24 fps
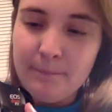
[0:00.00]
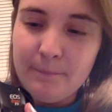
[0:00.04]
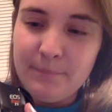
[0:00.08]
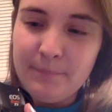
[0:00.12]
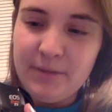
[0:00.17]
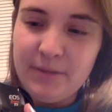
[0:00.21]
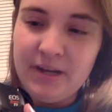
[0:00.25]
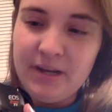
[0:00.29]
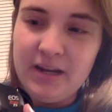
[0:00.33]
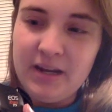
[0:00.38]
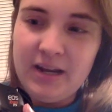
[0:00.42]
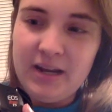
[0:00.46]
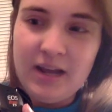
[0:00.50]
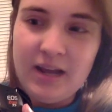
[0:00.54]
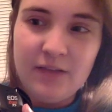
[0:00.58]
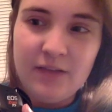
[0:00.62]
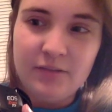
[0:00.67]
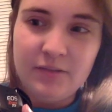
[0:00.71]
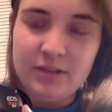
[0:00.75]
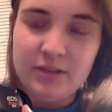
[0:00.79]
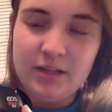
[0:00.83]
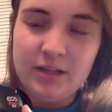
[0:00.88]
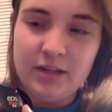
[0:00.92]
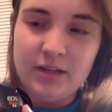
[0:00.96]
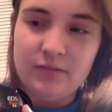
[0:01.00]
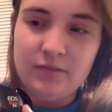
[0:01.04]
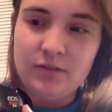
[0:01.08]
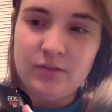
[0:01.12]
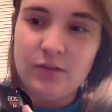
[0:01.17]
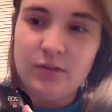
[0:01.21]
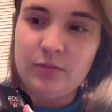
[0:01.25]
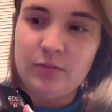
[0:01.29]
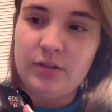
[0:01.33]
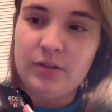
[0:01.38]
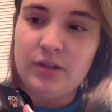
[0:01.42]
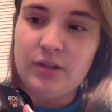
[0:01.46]
but everything I've
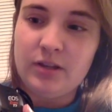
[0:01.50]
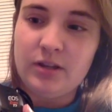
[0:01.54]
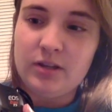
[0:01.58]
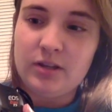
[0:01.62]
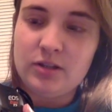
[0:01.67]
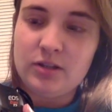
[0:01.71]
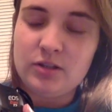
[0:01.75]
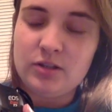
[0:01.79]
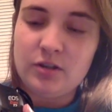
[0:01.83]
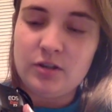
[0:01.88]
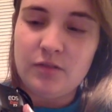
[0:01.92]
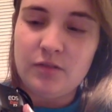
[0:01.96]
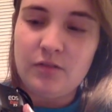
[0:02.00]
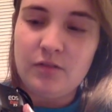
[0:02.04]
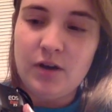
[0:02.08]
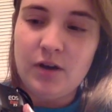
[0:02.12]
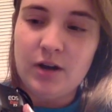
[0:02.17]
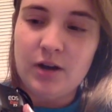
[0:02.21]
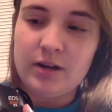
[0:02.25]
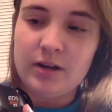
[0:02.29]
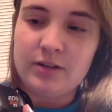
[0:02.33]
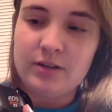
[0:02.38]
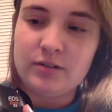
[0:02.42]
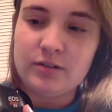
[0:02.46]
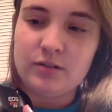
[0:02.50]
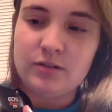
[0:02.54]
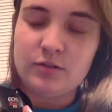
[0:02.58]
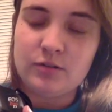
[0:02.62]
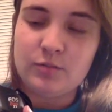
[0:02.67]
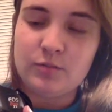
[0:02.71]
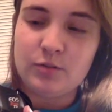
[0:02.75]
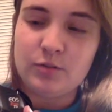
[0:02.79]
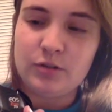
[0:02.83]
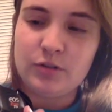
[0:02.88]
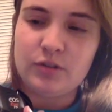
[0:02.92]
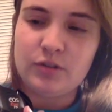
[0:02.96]
done with it so far, it
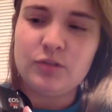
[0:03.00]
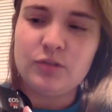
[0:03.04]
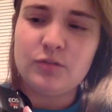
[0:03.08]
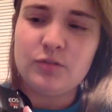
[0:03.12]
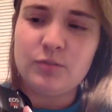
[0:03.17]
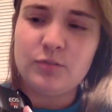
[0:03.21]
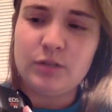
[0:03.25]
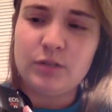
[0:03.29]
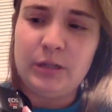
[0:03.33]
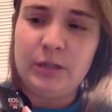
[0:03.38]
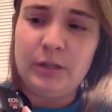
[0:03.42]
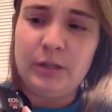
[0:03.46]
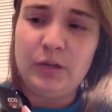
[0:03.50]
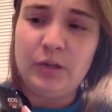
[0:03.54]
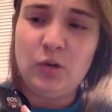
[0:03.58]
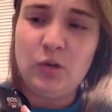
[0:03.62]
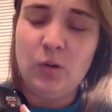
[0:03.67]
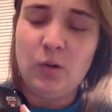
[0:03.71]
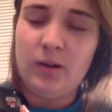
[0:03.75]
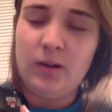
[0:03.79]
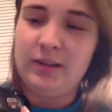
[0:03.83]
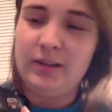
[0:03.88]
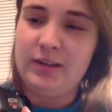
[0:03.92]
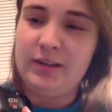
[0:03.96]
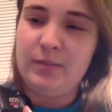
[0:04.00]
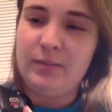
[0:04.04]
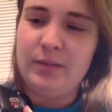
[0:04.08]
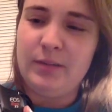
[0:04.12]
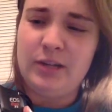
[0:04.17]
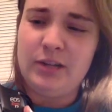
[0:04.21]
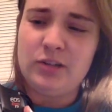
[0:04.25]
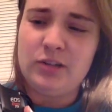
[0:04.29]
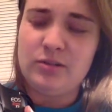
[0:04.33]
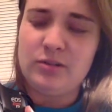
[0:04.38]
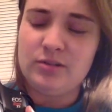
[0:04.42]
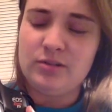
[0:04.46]
just produced pretty good quality
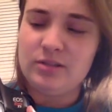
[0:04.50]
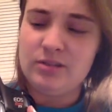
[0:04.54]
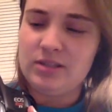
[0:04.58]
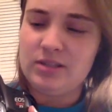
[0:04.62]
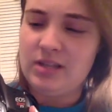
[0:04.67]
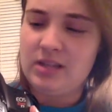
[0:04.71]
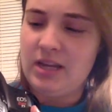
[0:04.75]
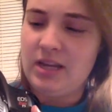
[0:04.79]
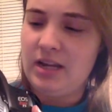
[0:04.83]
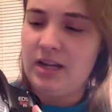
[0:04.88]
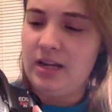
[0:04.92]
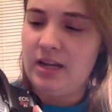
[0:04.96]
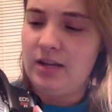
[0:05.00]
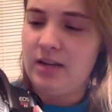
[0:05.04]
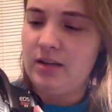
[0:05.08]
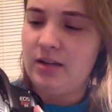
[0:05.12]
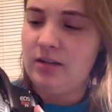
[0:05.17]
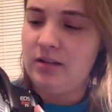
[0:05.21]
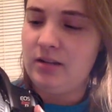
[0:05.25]
pictures and